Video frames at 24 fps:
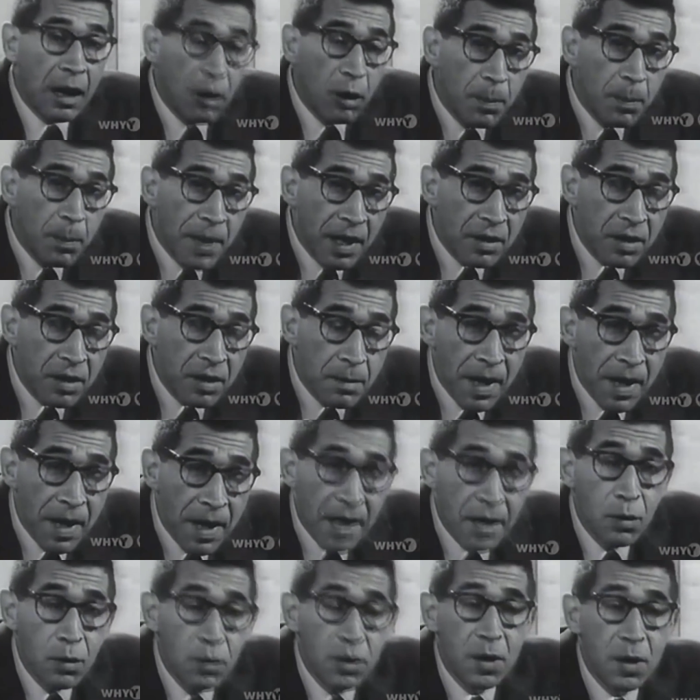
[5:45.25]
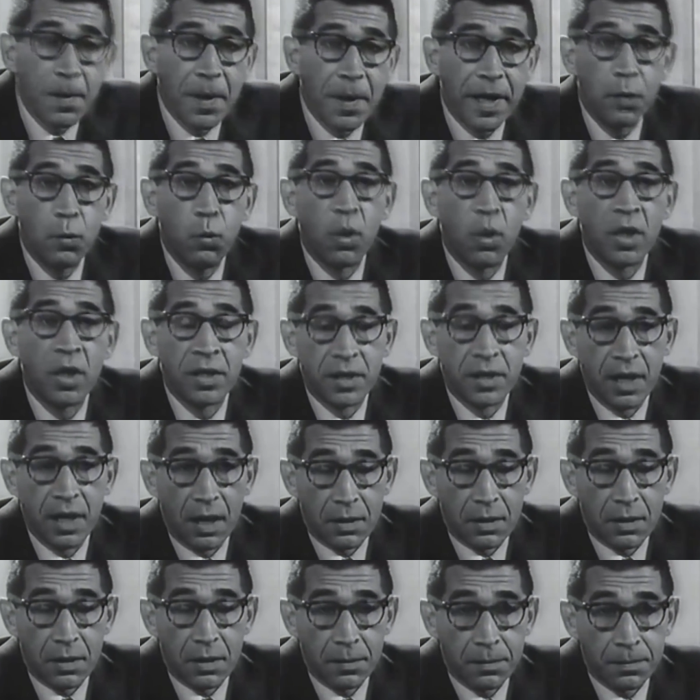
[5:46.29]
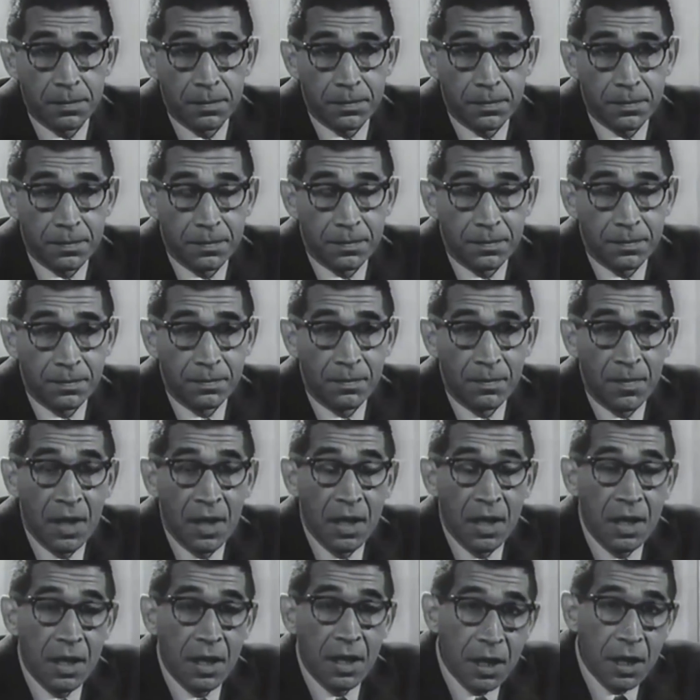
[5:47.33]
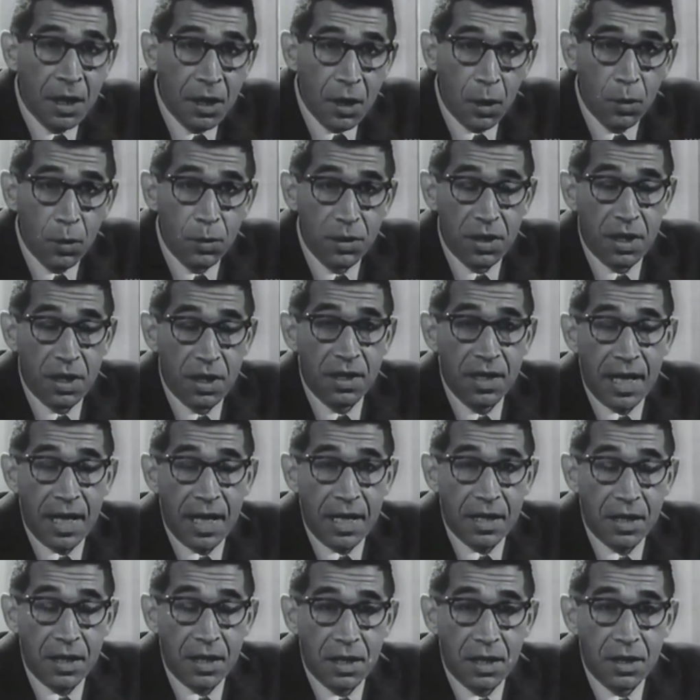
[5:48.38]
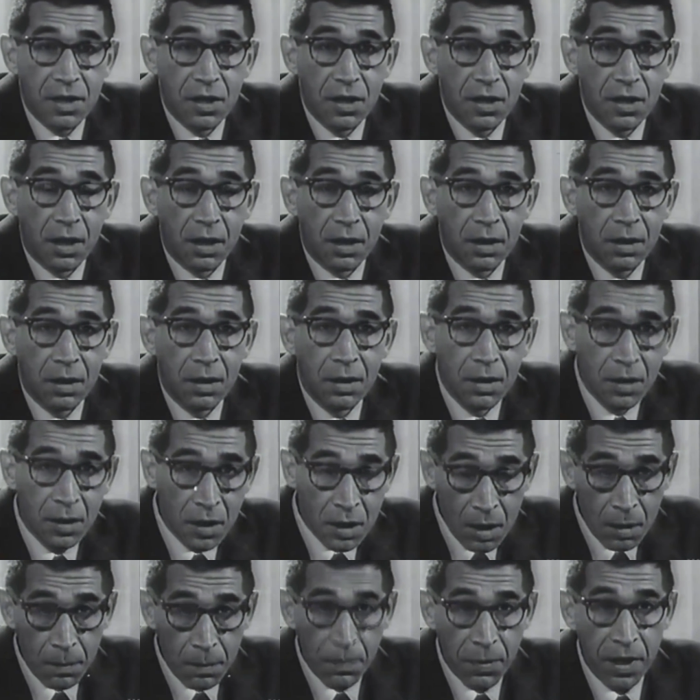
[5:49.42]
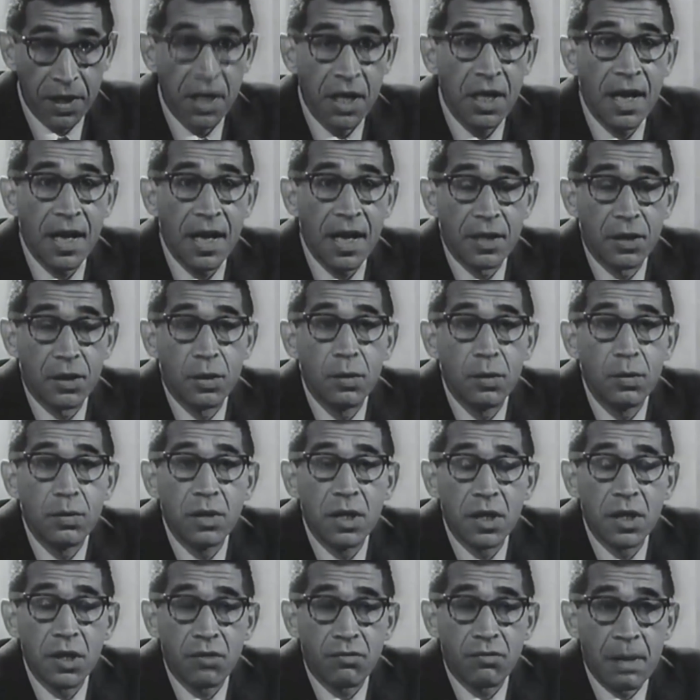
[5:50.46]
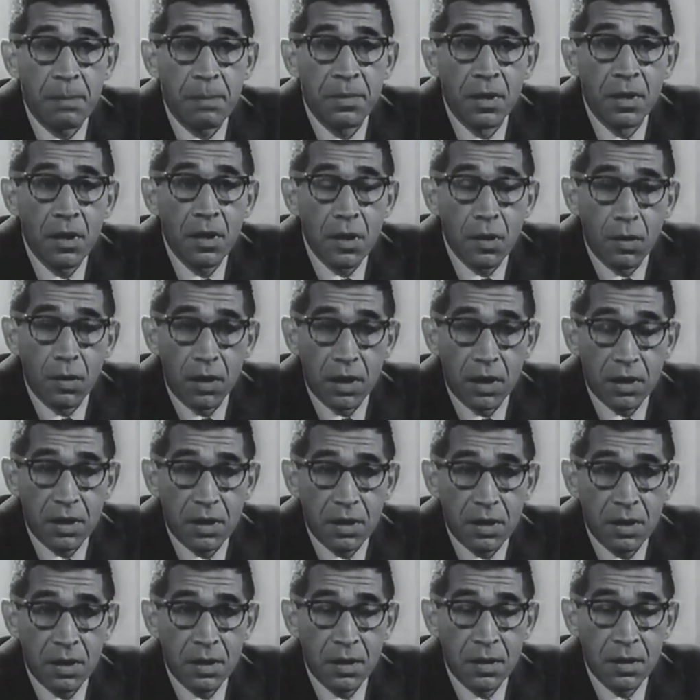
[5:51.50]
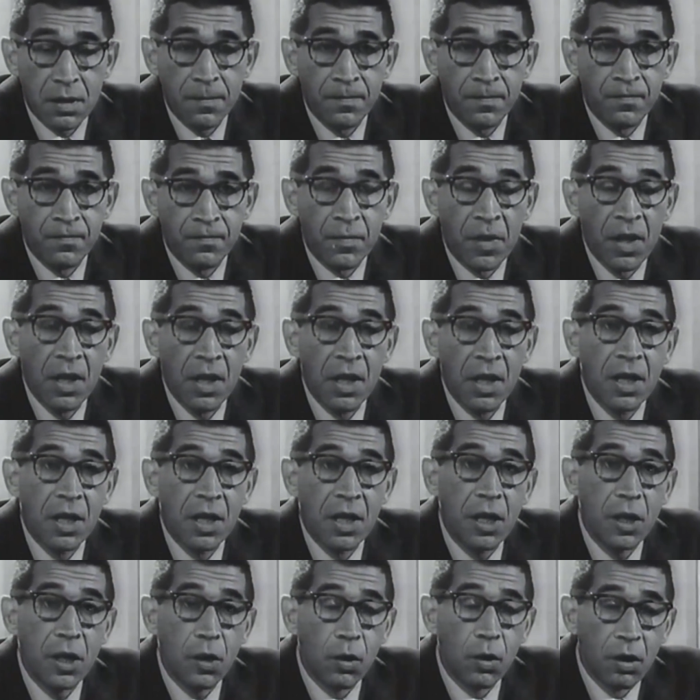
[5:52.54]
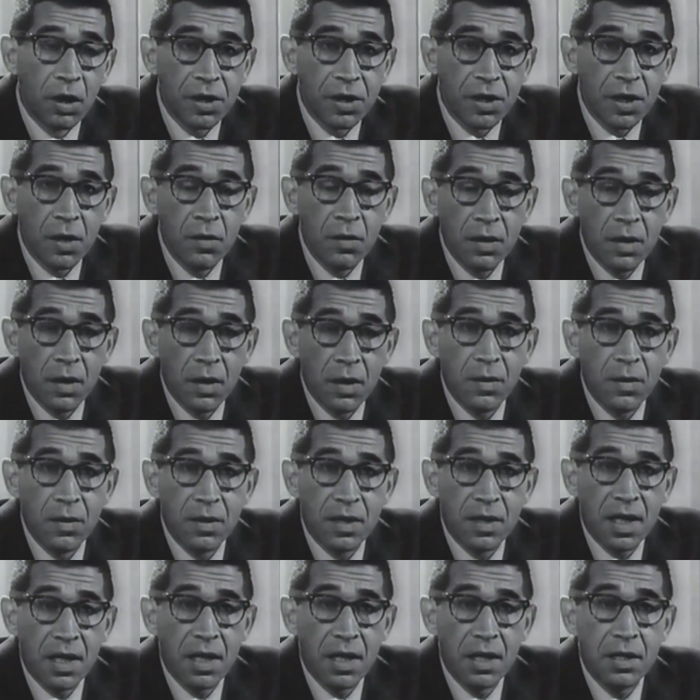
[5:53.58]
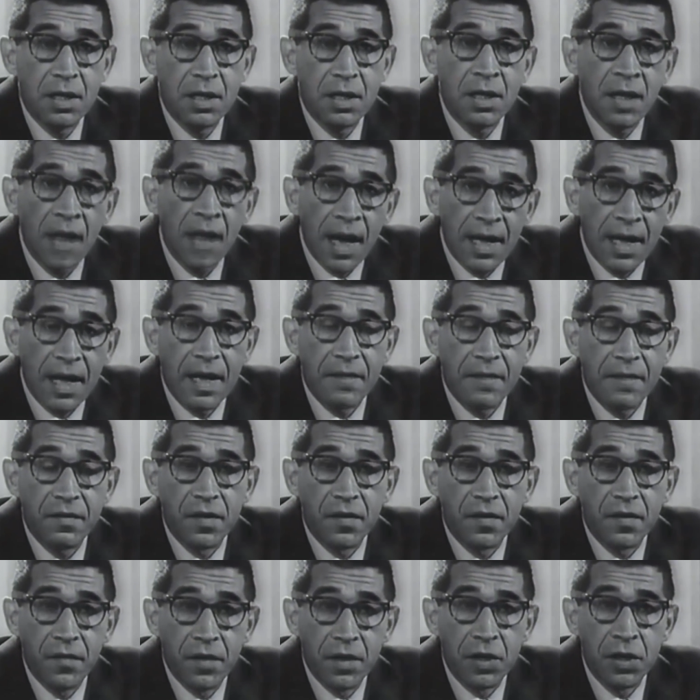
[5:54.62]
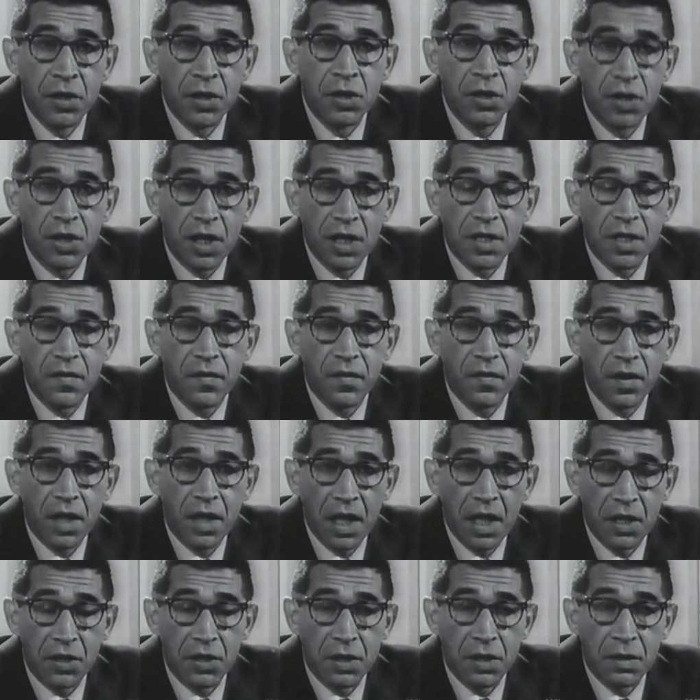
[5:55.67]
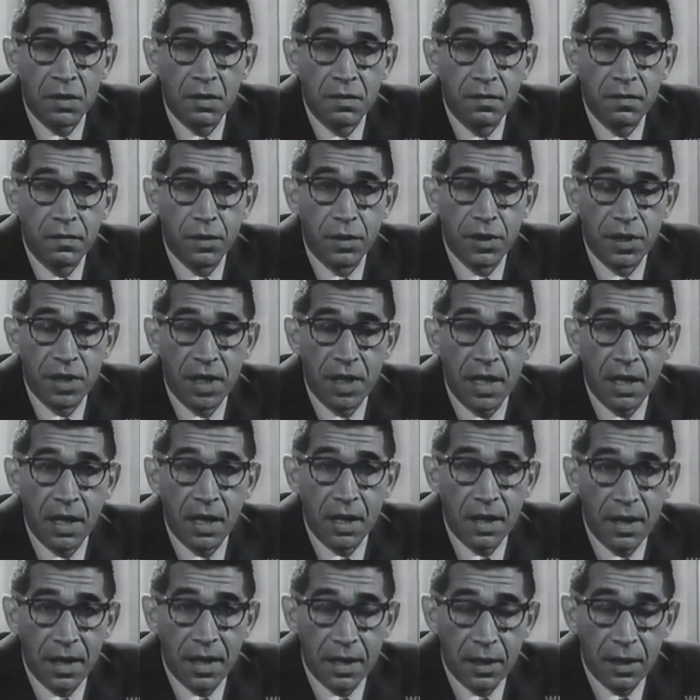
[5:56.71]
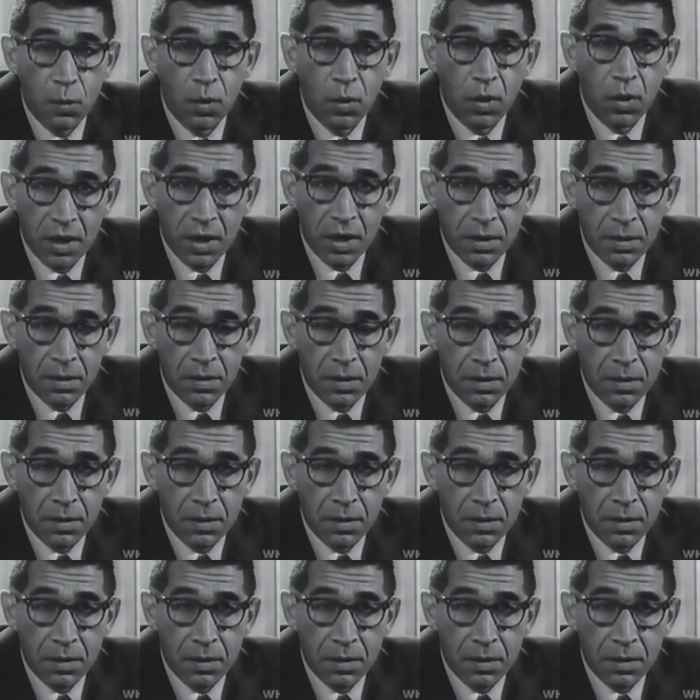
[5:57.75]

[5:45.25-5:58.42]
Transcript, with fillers: How about the man who is paid $1? He knows the task is dull, but he has two discrepant thoughts. He also knows that he did not have sufficient justification for saying that it wasn't.